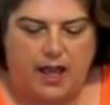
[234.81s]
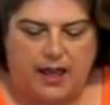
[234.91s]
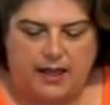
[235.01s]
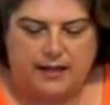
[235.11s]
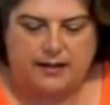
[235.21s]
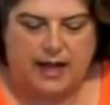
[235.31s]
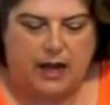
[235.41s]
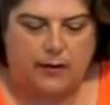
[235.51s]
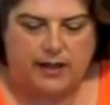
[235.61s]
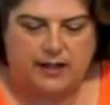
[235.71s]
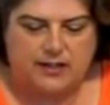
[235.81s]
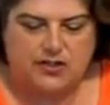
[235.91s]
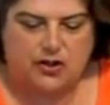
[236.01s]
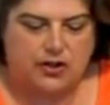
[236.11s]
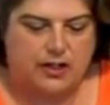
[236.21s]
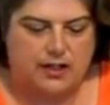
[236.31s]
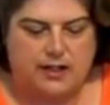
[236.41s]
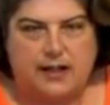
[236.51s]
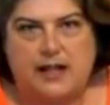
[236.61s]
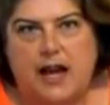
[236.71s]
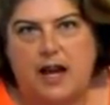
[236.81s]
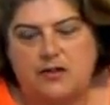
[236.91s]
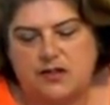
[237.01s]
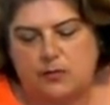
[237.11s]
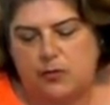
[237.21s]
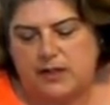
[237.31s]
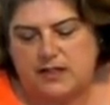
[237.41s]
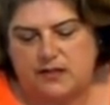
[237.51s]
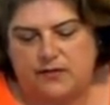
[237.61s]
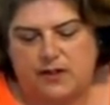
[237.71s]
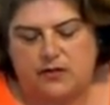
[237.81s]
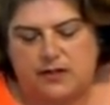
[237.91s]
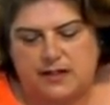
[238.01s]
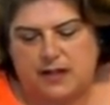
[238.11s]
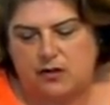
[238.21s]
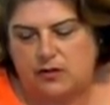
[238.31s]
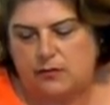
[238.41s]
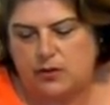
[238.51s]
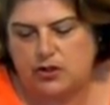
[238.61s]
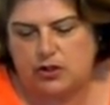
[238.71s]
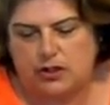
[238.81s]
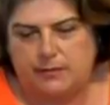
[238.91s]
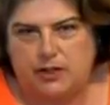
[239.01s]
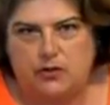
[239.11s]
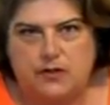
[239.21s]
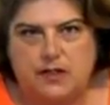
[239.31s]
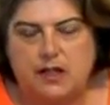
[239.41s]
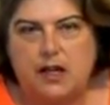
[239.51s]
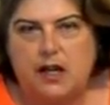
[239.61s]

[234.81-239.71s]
and how I got it started and how some ways to figure this out and what you're going to be using.